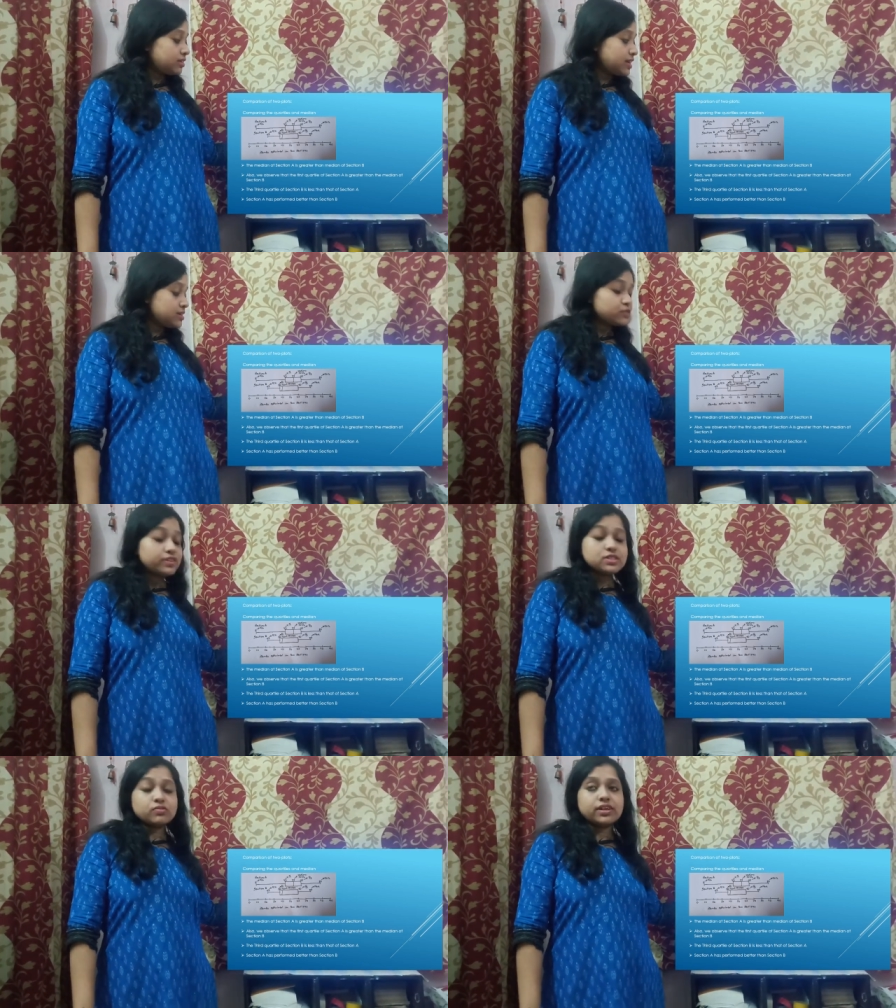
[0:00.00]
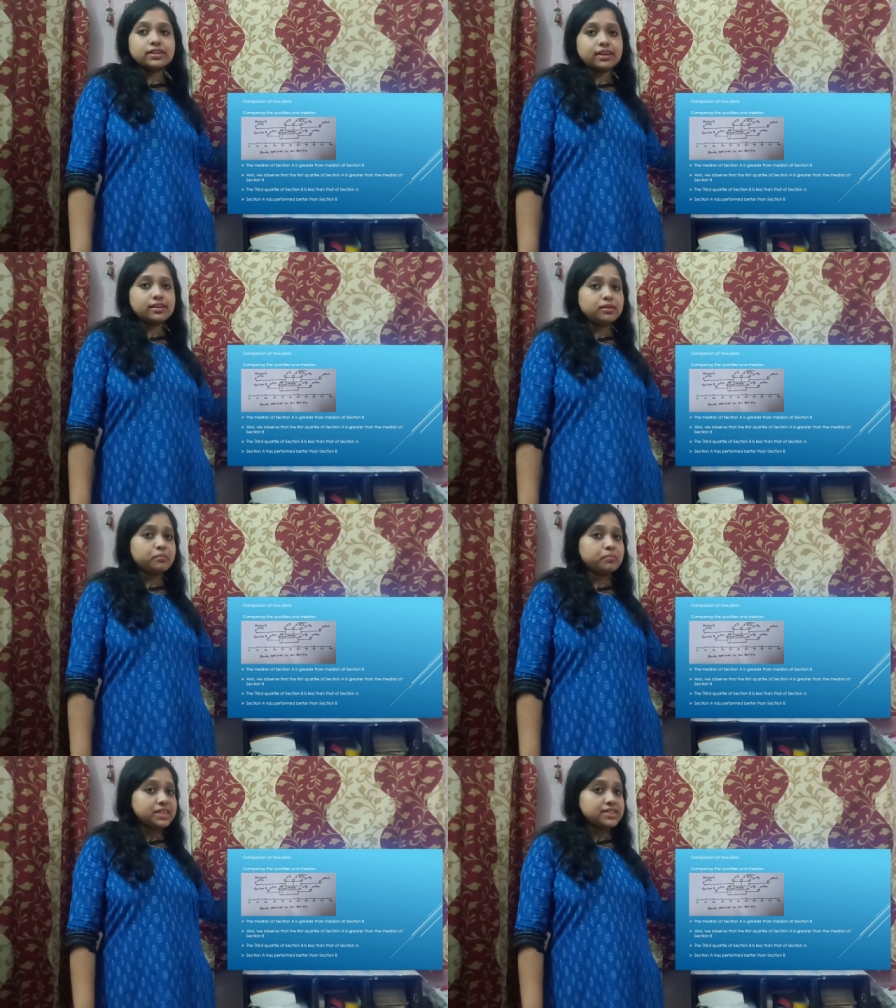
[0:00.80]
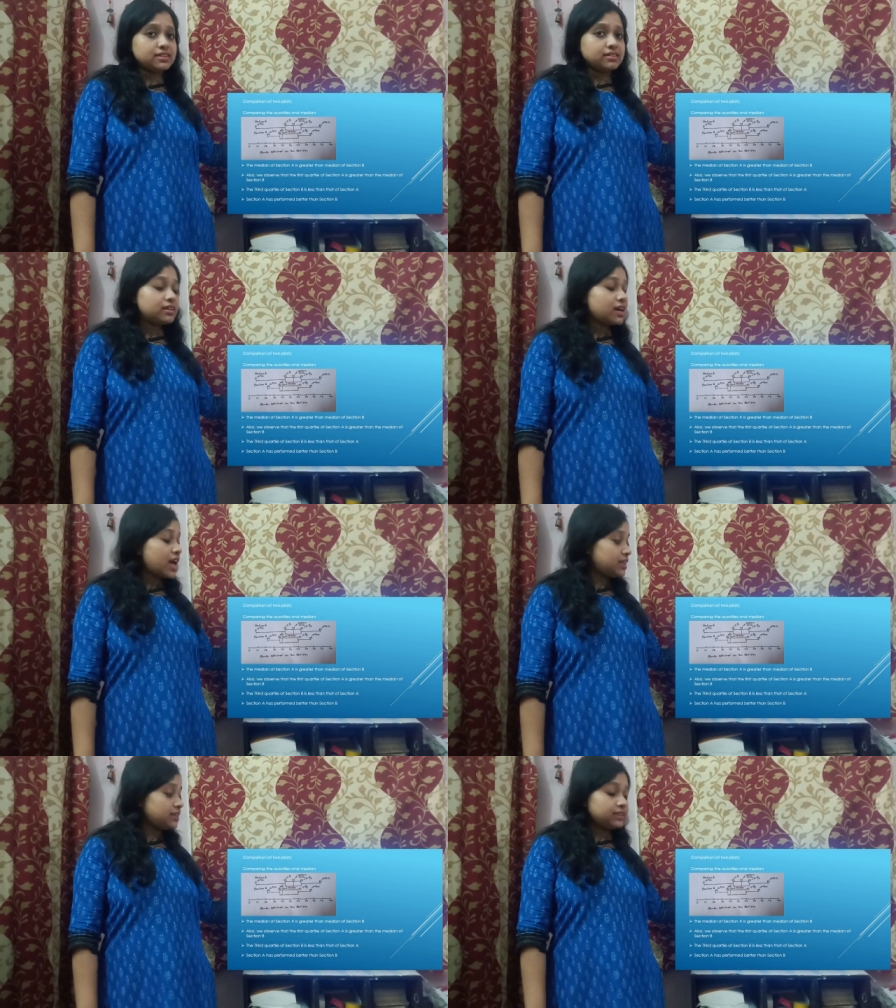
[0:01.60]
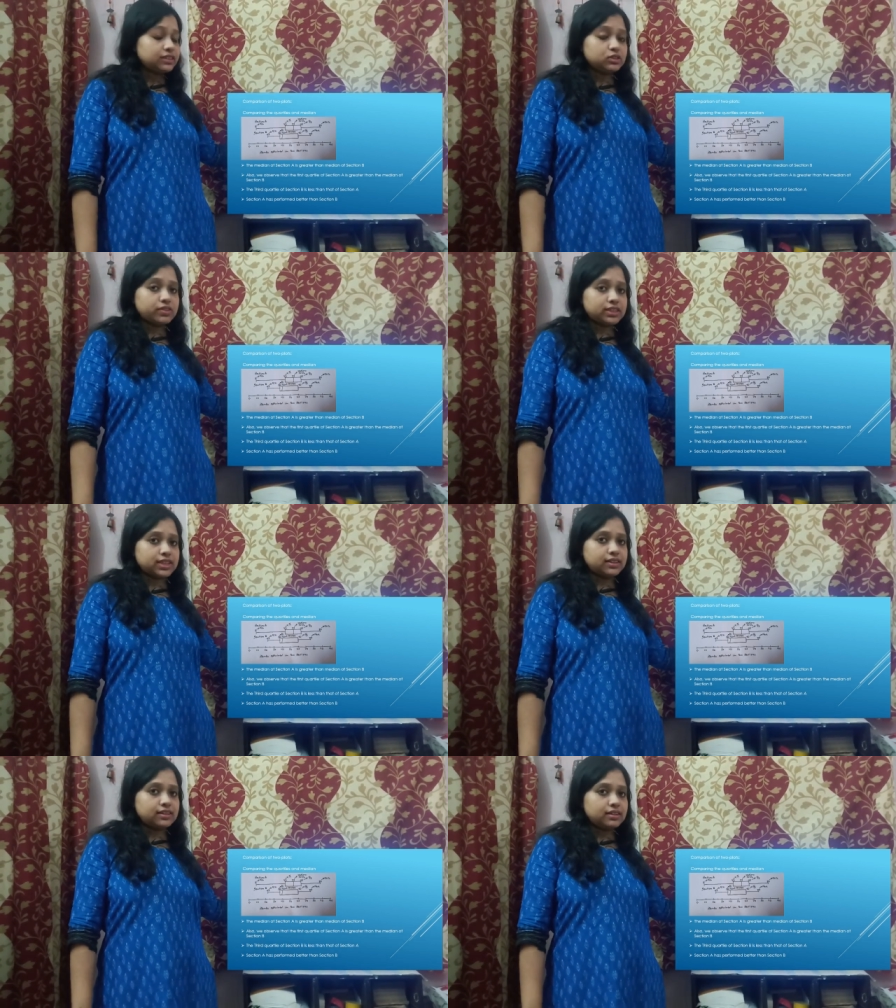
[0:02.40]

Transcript: that is first quartile, median and the third quartile.